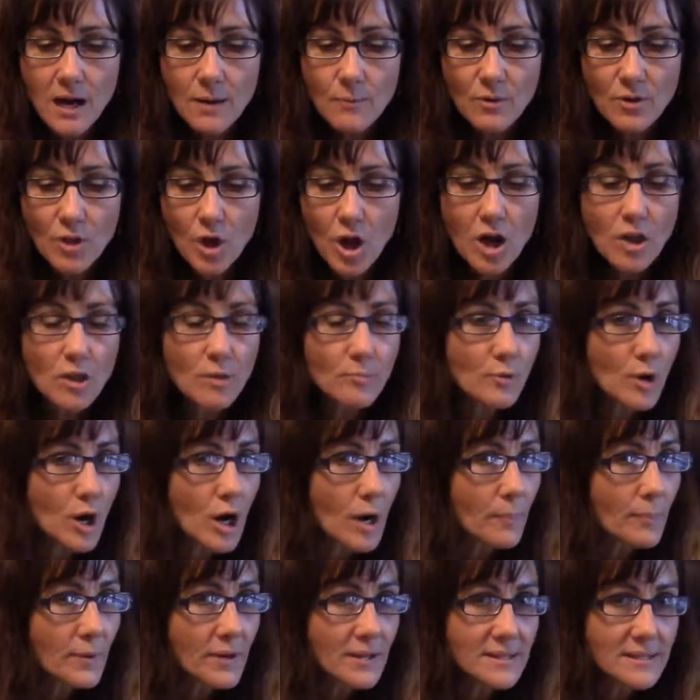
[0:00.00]
With all the
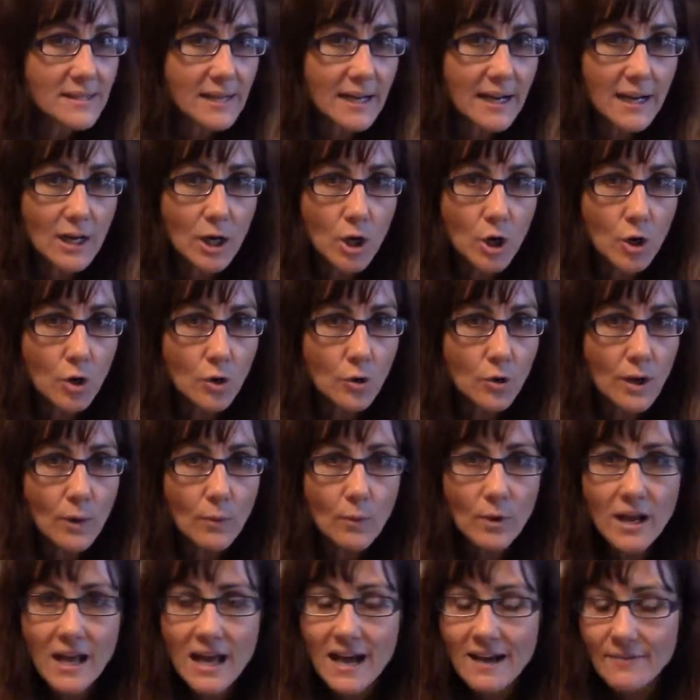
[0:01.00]
properties that I own, I
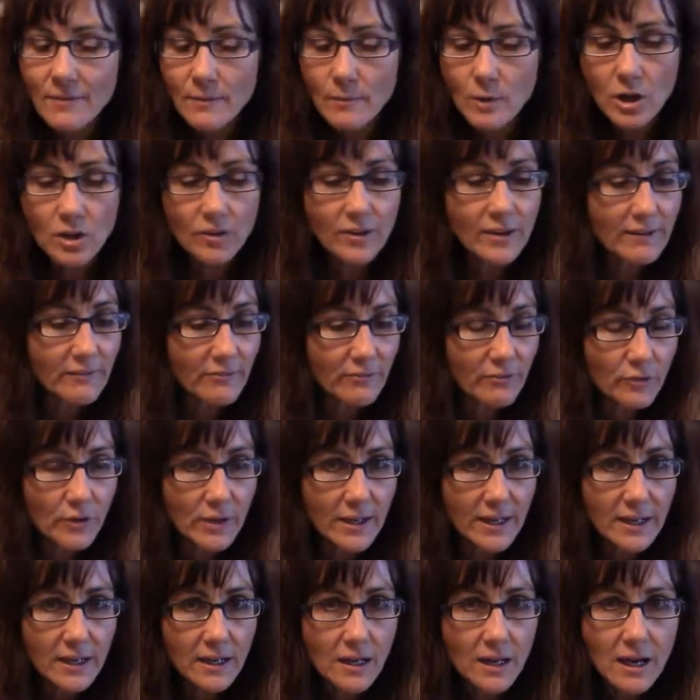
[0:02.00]
want to have them all
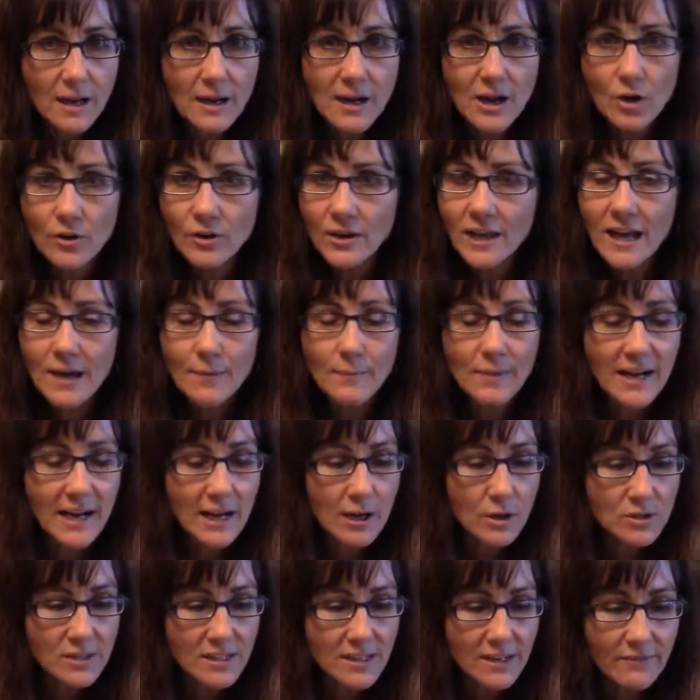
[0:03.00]
debt-free. I already have my
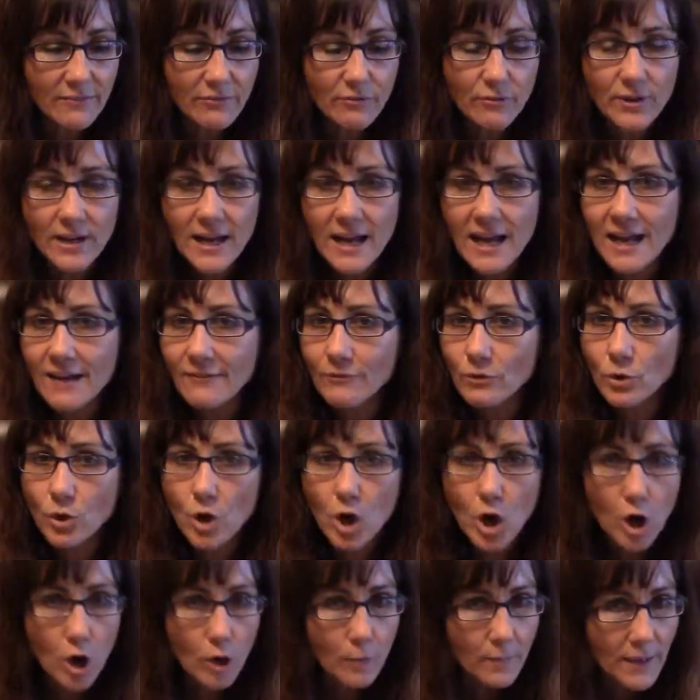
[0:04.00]
house debt-free. I have no
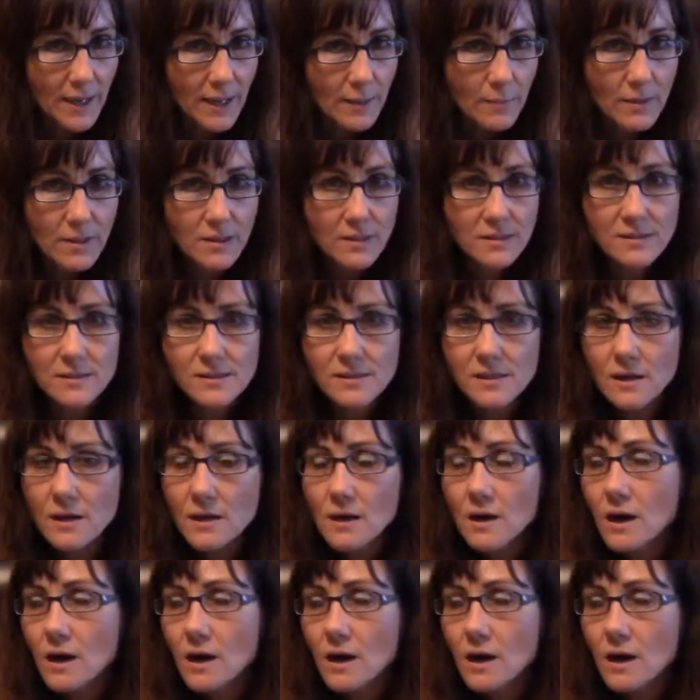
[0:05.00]
car payments.